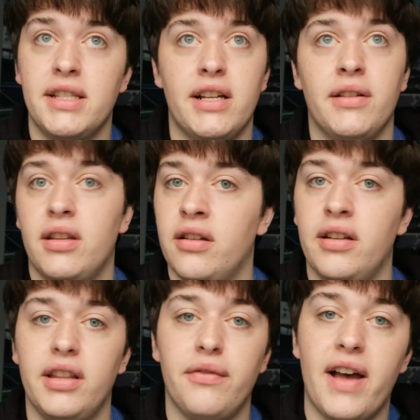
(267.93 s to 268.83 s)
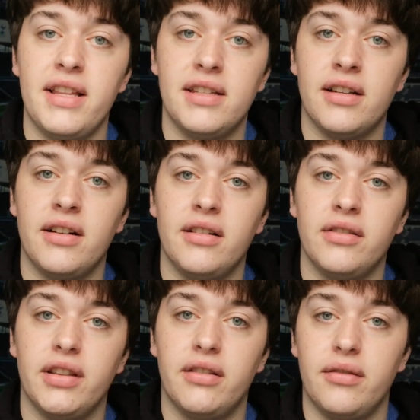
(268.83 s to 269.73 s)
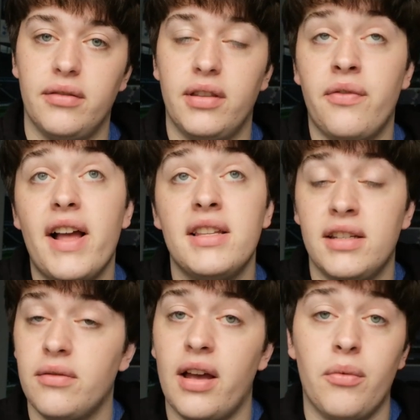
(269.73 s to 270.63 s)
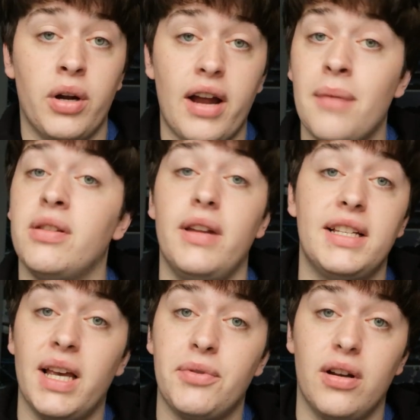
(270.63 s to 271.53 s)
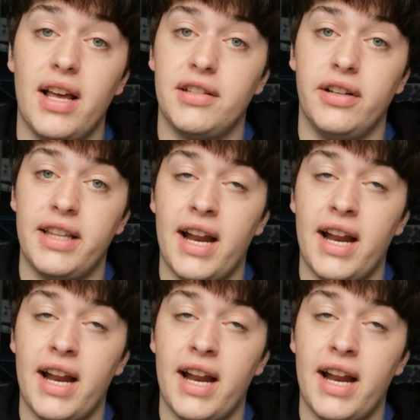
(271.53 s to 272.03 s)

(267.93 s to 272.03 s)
And then the the fans are the fans were absolutely exceptional last night.